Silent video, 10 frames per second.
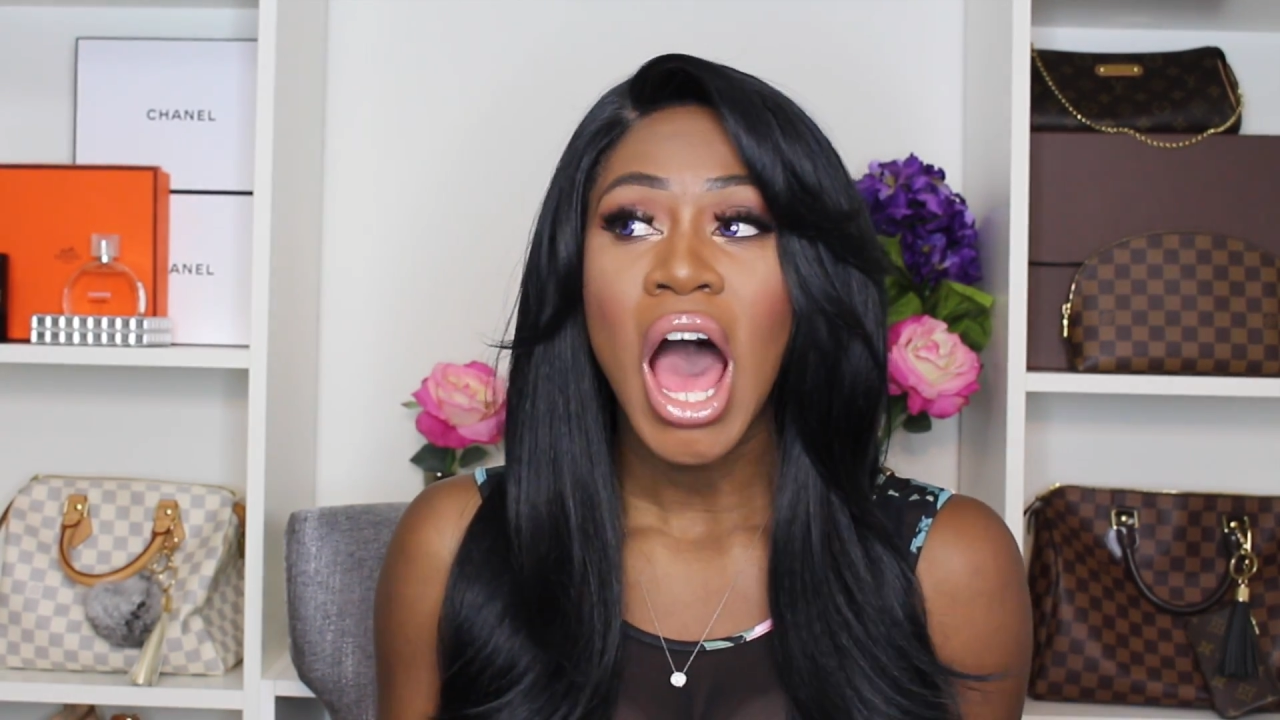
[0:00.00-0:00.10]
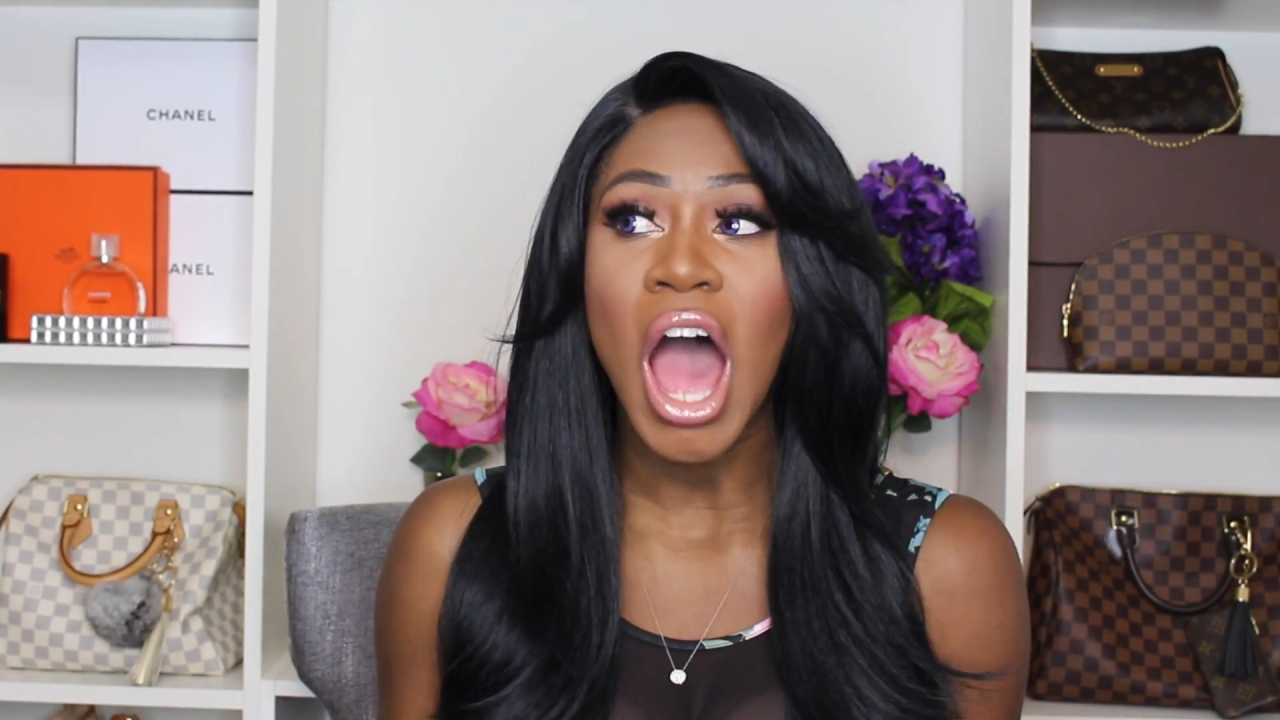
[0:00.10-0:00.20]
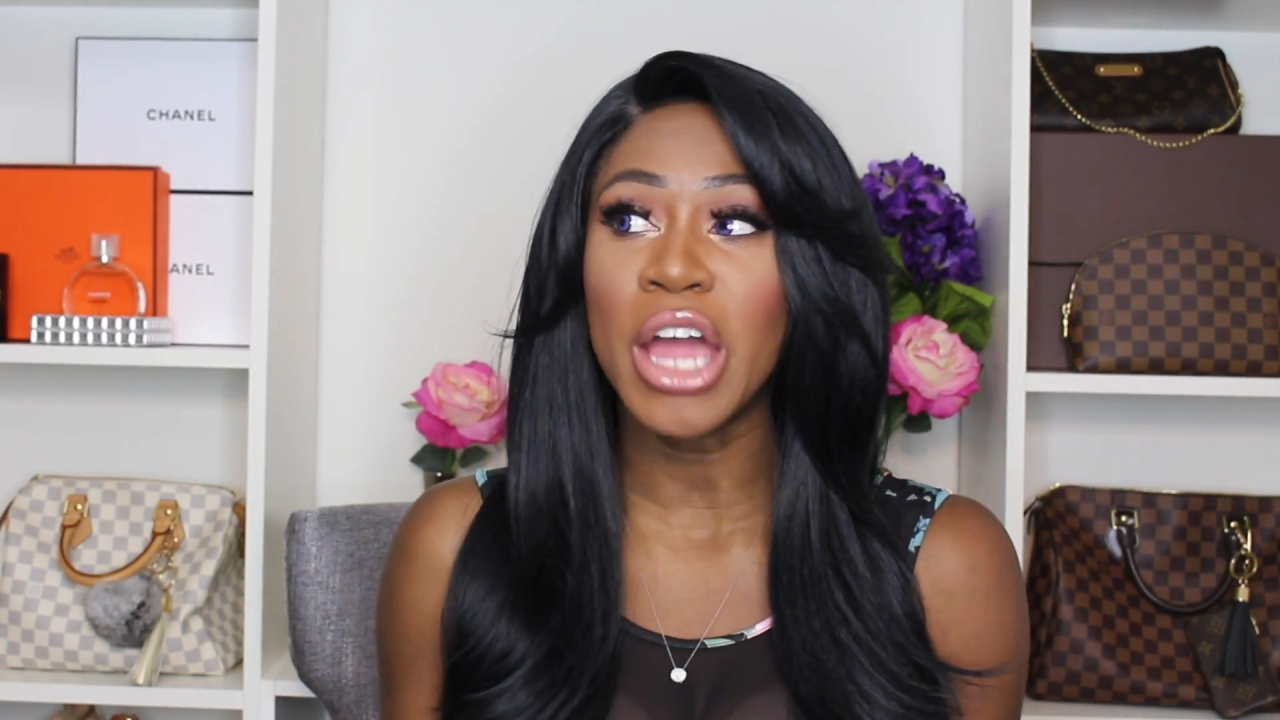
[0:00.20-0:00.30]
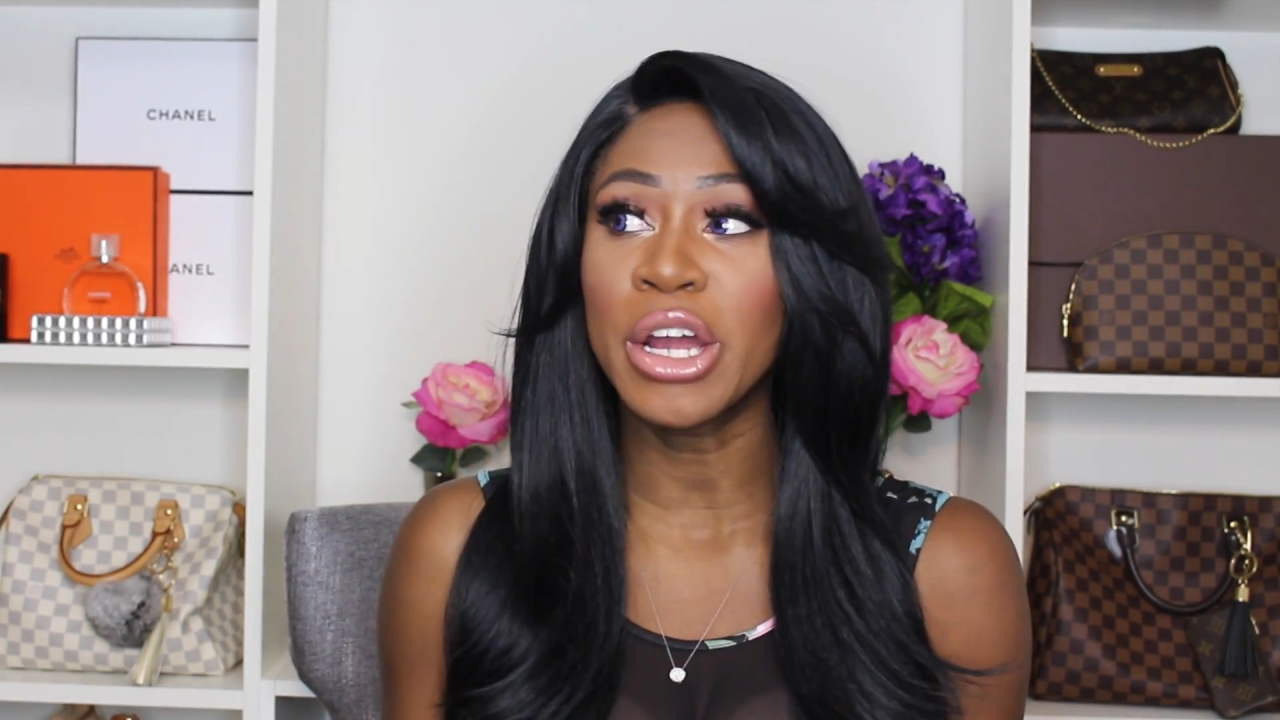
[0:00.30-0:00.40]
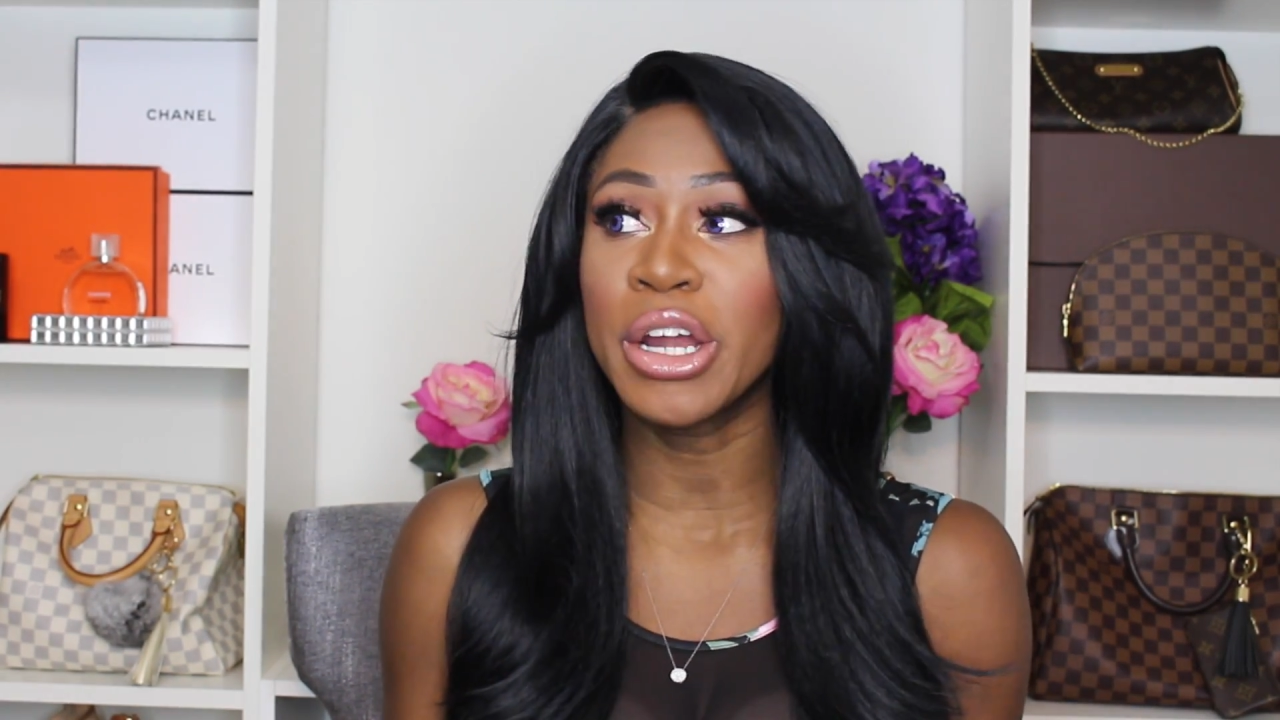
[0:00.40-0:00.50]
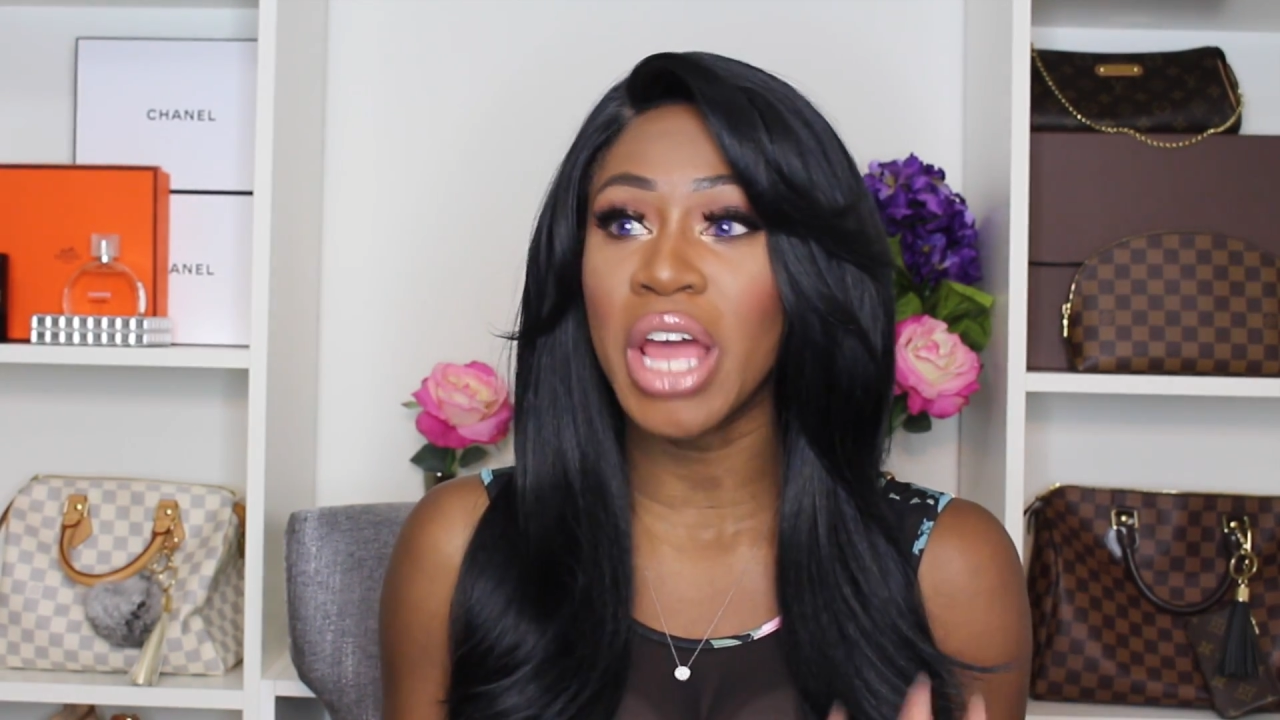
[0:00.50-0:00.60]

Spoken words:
I heard